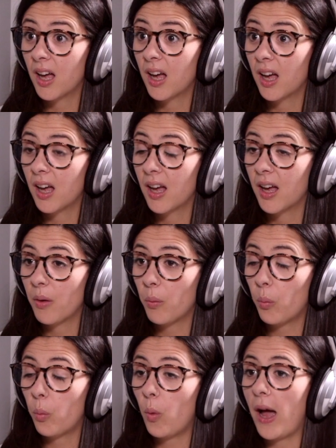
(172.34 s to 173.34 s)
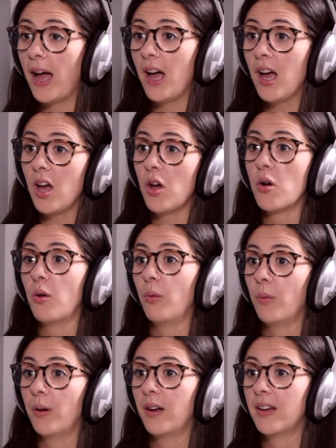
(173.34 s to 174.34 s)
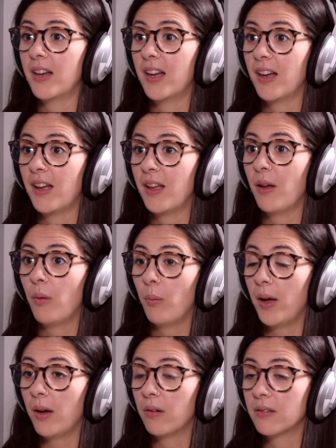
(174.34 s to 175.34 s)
It is quite an incredible experience. Wow. And